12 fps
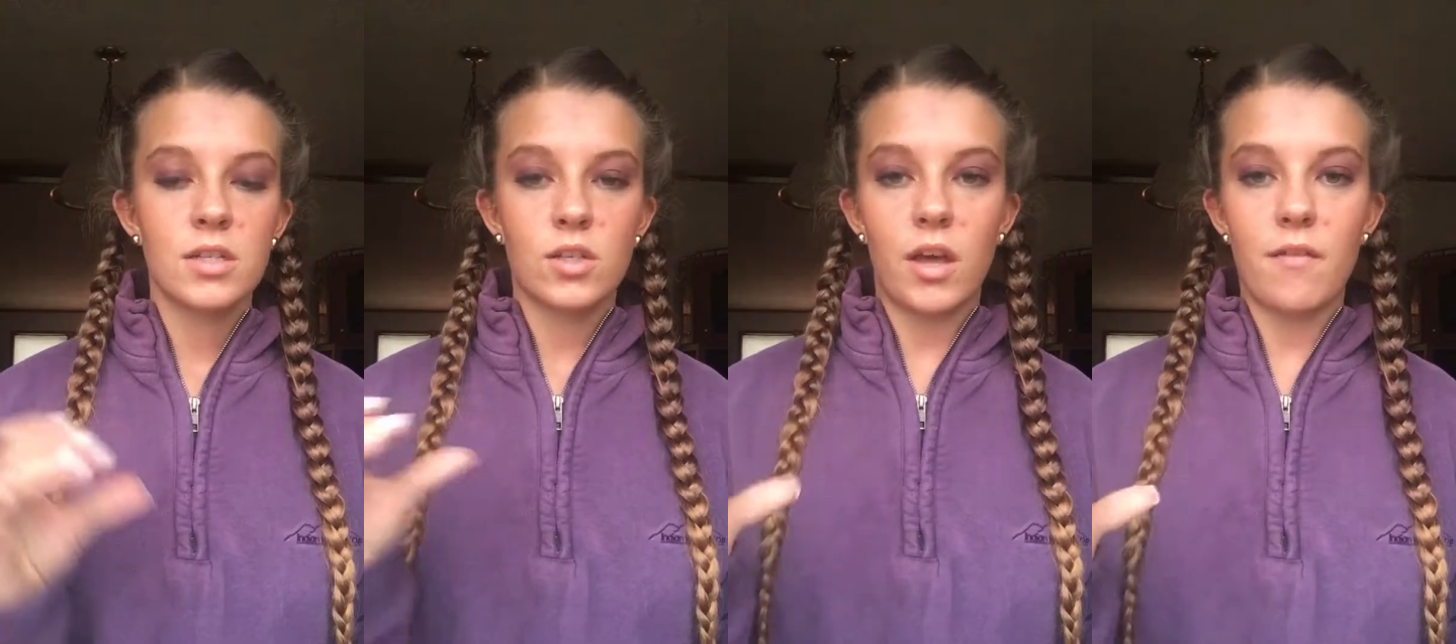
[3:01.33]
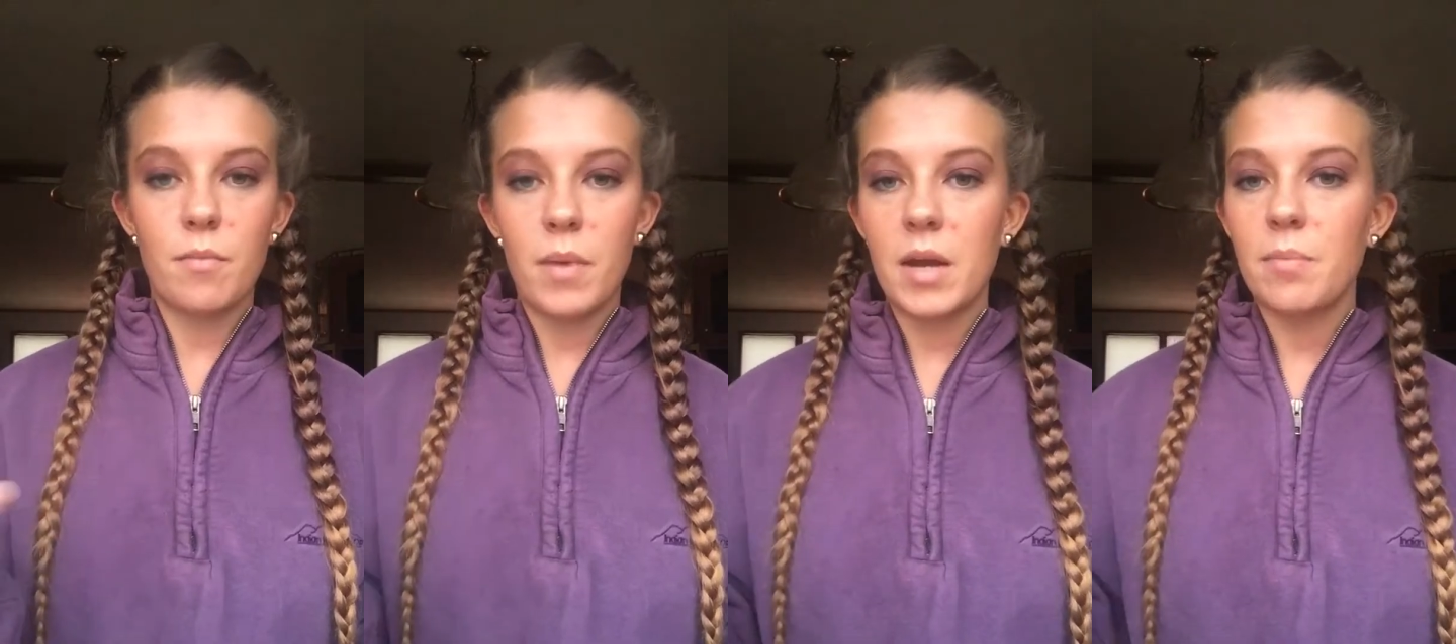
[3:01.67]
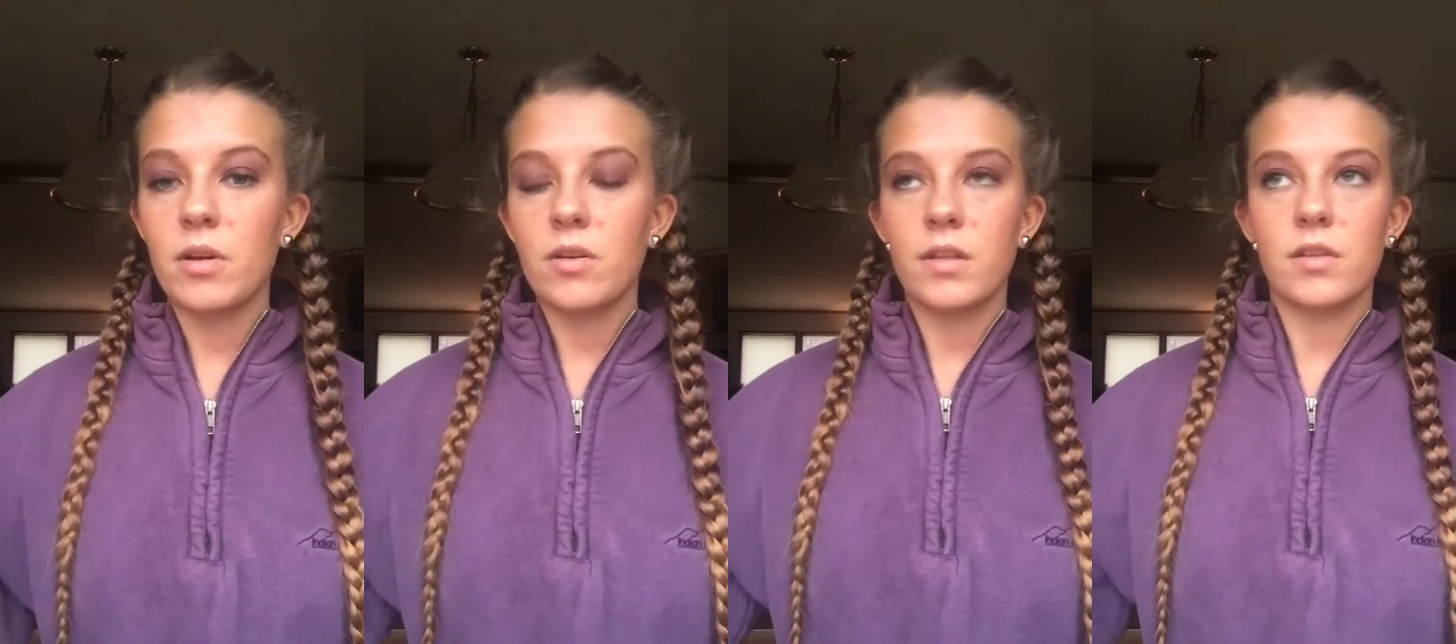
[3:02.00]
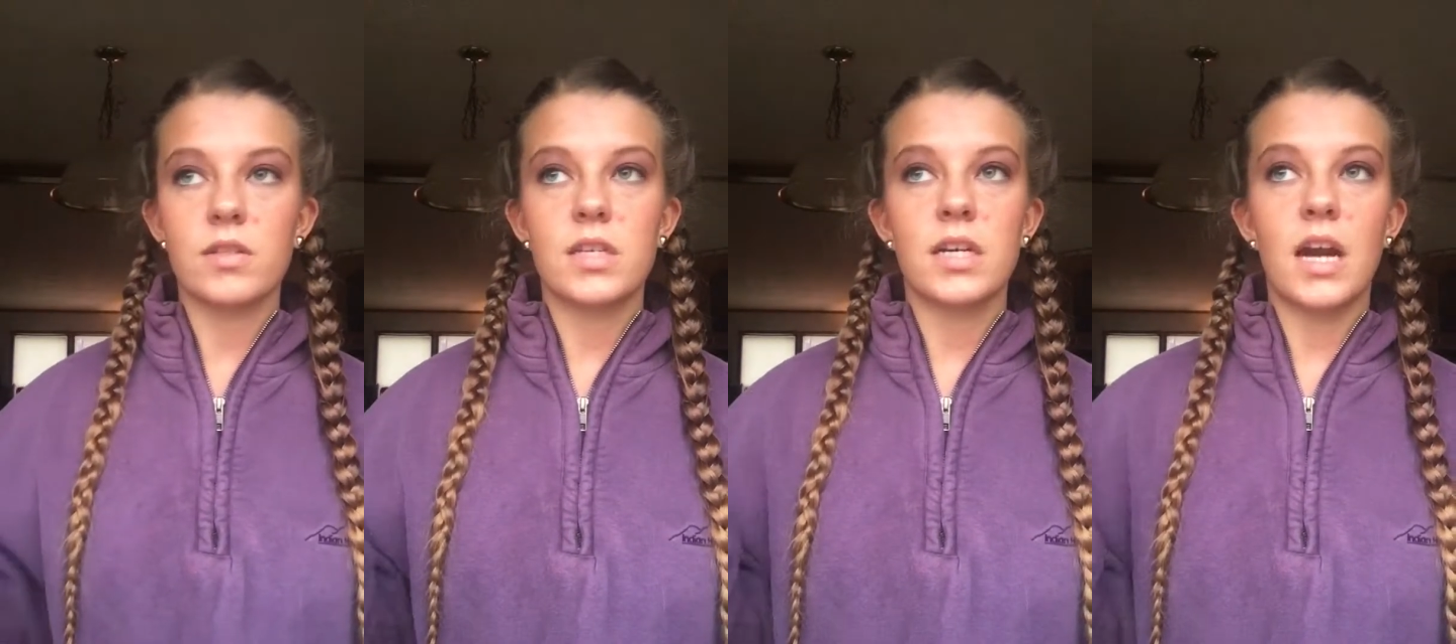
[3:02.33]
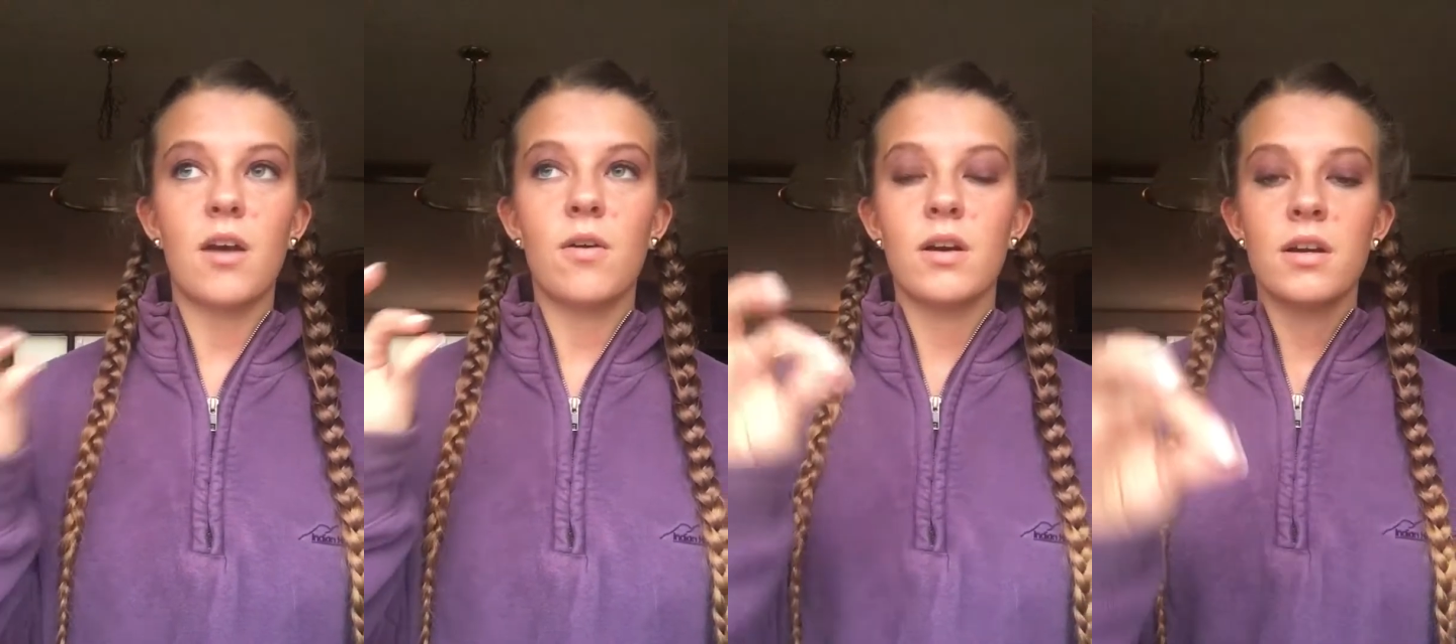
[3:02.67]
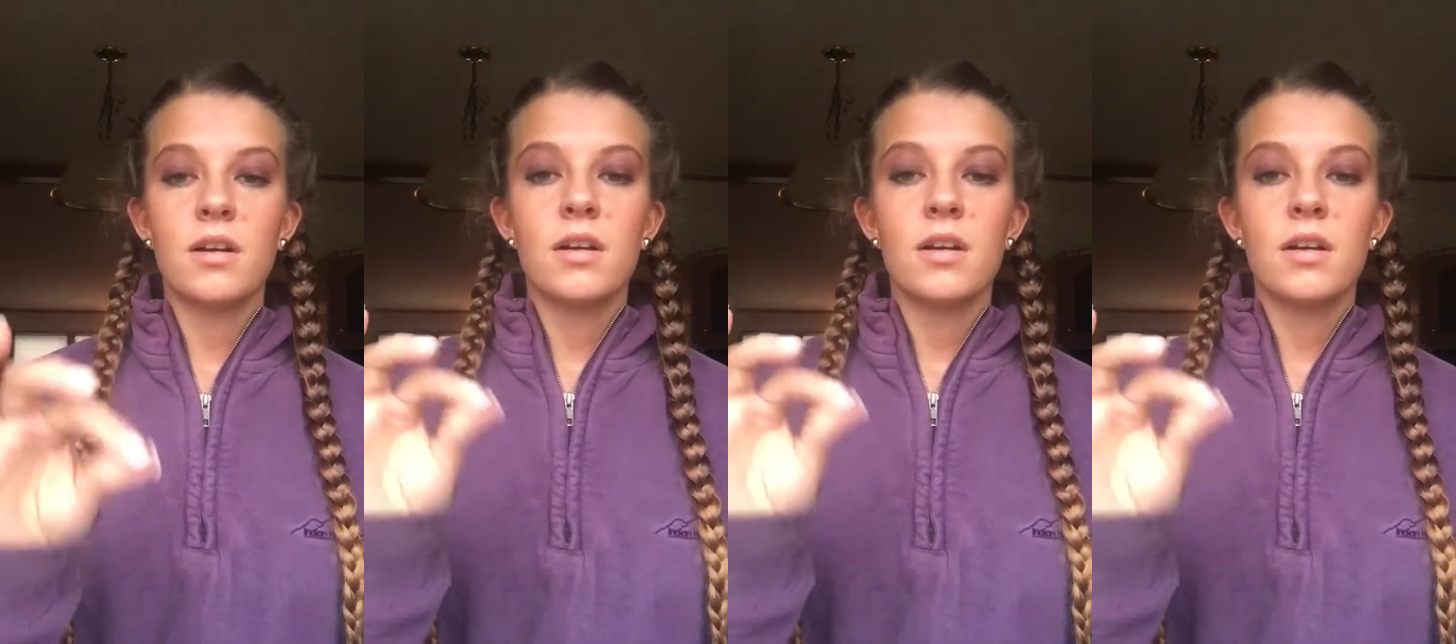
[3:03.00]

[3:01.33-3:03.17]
So they'll have a paper, they'll dig out